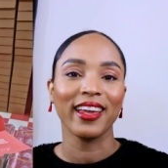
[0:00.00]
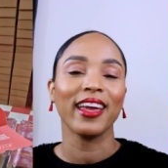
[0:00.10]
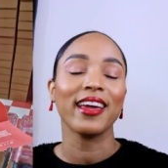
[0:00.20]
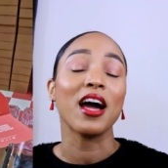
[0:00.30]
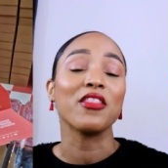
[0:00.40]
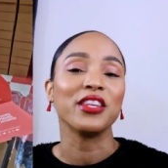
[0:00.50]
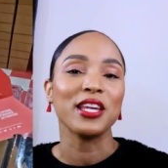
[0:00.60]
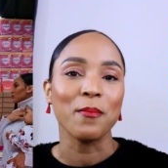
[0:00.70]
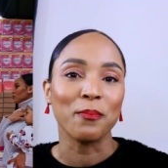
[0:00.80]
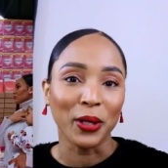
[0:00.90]
in
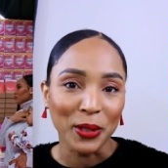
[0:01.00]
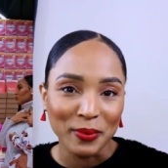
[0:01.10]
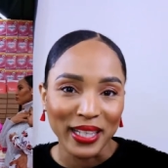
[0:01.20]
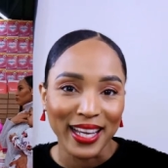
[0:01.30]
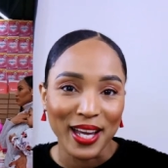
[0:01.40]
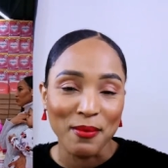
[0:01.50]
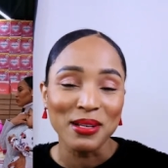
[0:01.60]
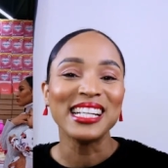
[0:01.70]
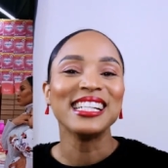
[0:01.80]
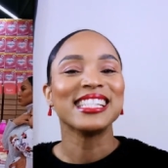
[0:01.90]
the
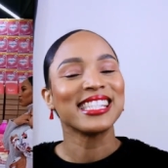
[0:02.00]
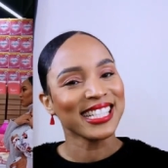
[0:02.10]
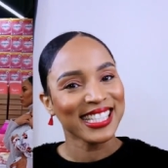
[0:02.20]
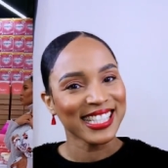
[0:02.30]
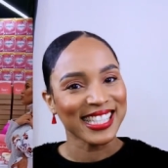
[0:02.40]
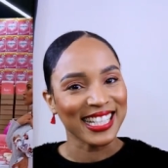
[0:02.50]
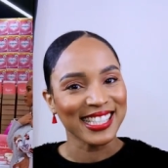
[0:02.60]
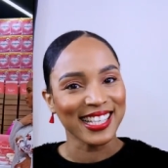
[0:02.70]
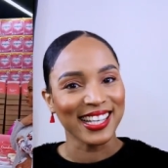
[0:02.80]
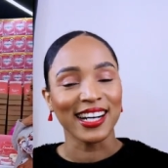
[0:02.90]
Birmingham City
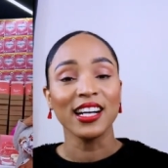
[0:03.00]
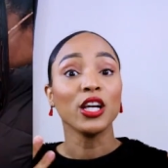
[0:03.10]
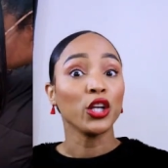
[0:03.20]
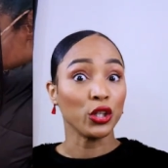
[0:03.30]
Center,